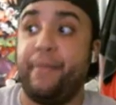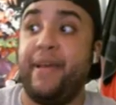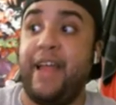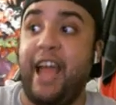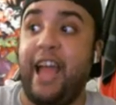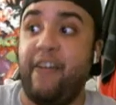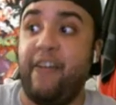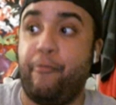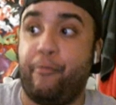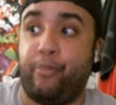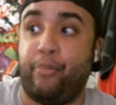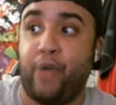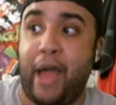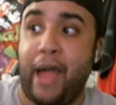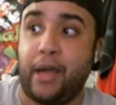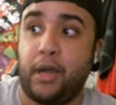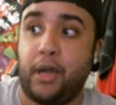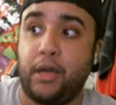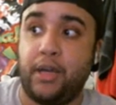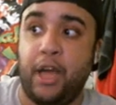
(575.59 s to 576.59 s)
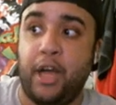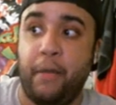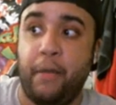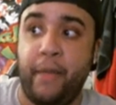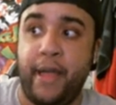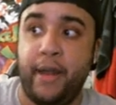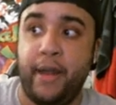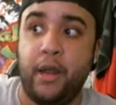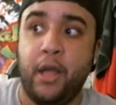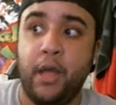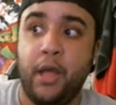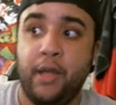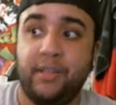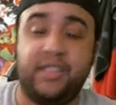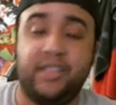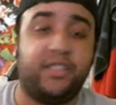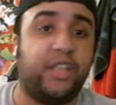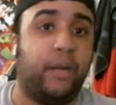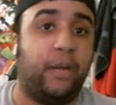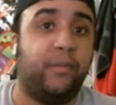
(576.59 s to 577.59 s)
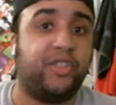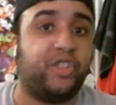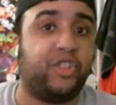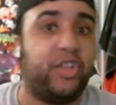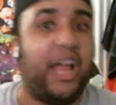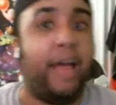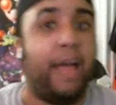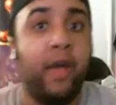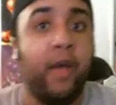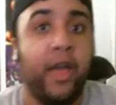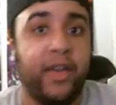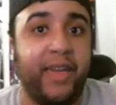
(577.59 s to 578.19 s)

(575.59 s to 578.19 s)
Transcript: and have Brock come in to SummerSlam,